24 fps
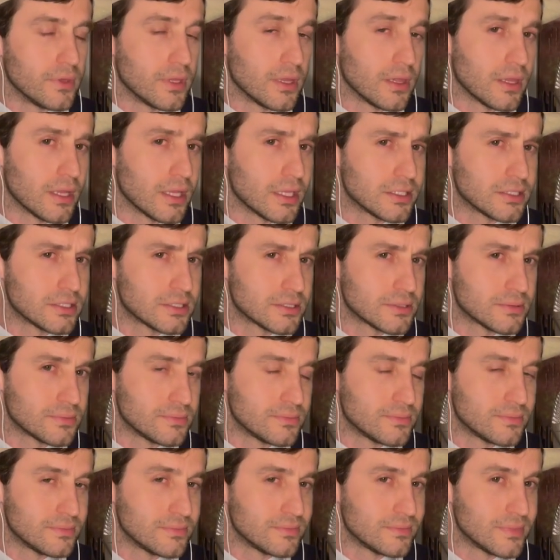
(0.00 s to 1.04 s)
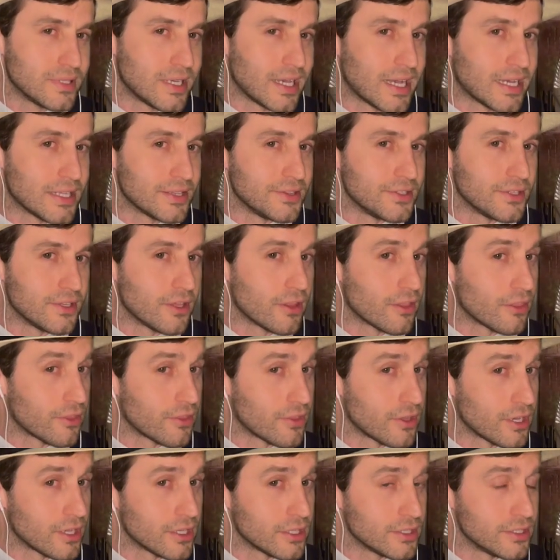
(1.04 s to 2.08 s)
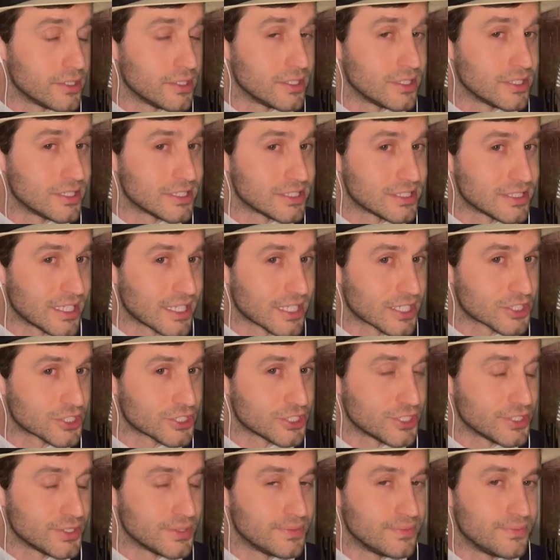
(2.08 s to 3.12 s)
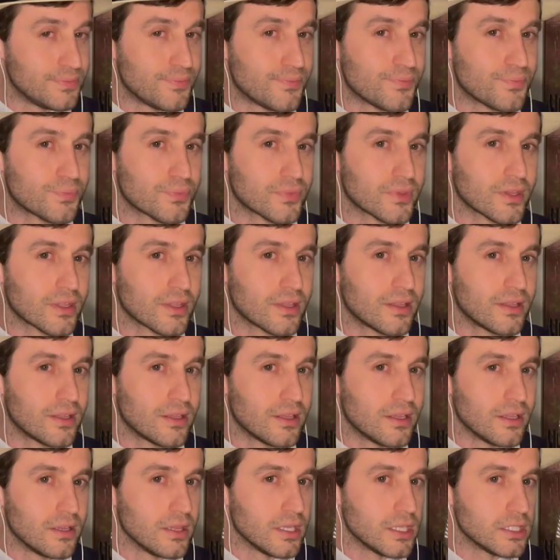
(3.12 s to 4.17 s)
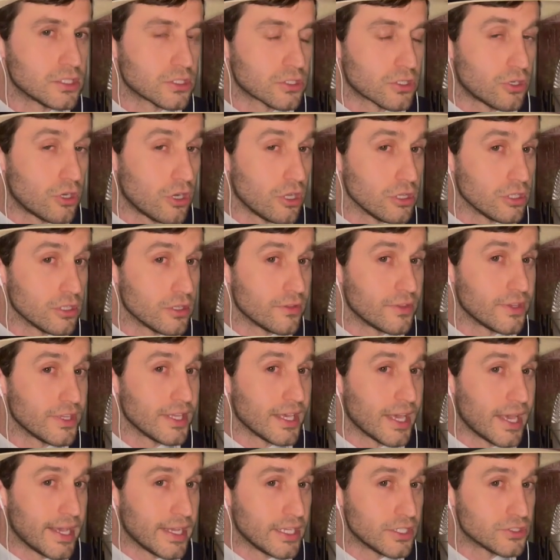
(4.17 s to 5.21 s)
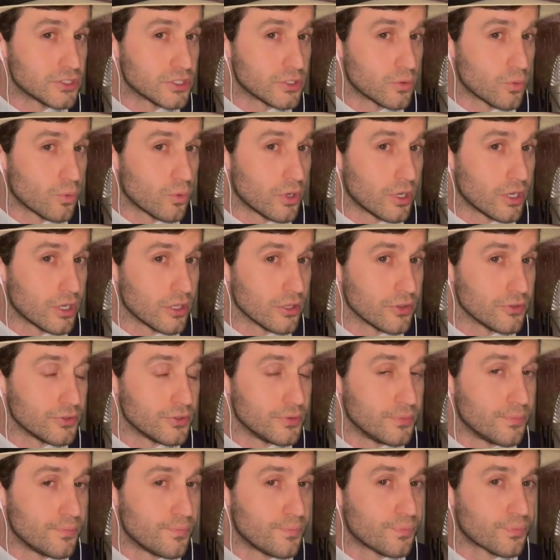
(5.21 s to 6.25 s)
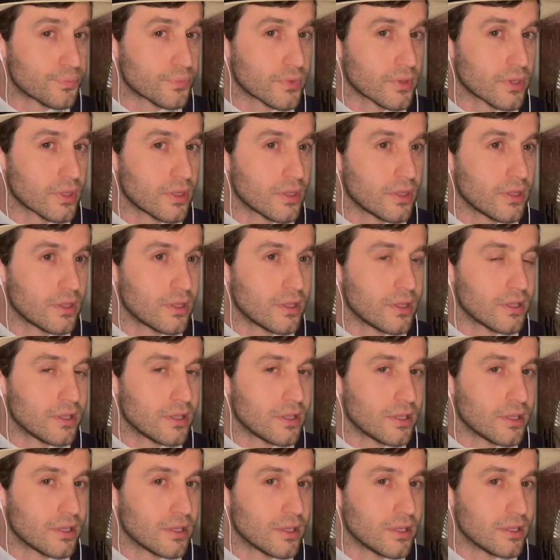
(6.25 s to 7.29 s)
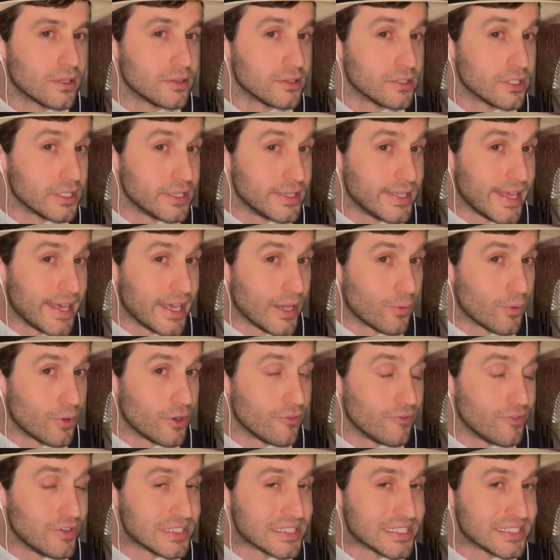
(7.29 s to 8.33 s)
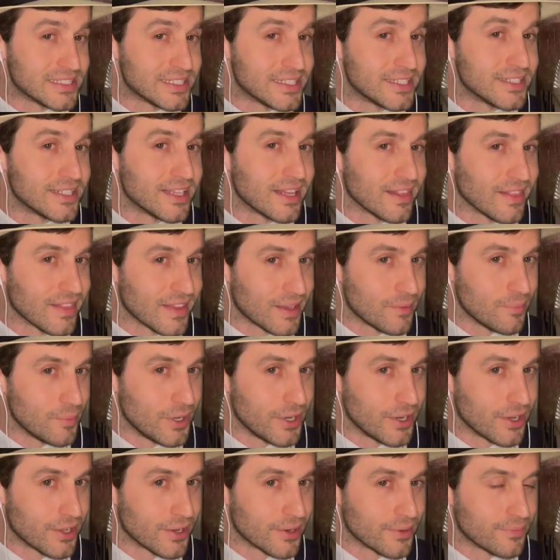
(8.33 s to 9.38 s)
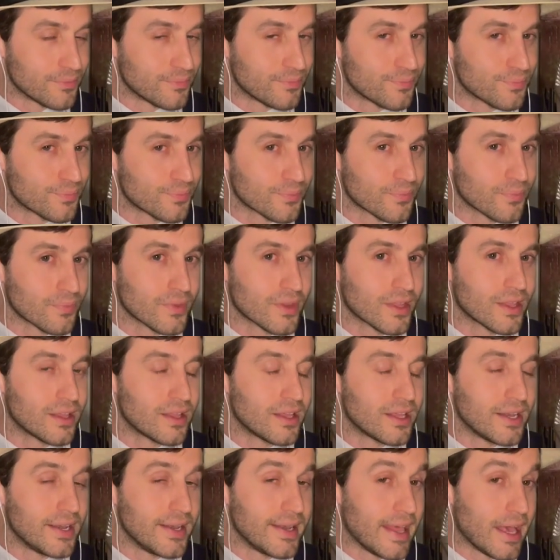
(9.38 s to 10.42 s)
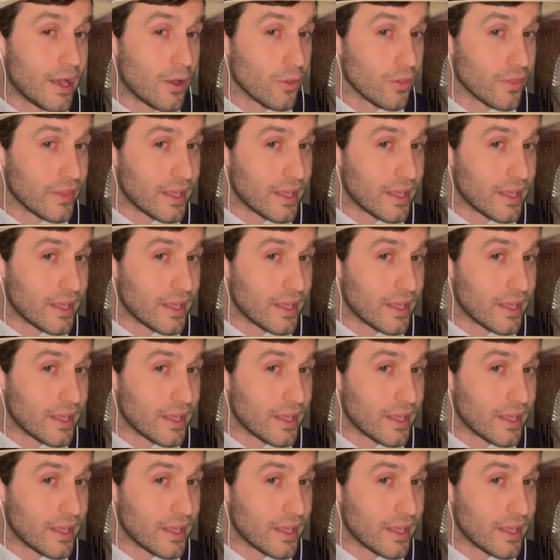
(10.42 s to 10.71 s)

Let's add a third section. Let's call it the Ancient World. Today we're visiting Lebanon. Now,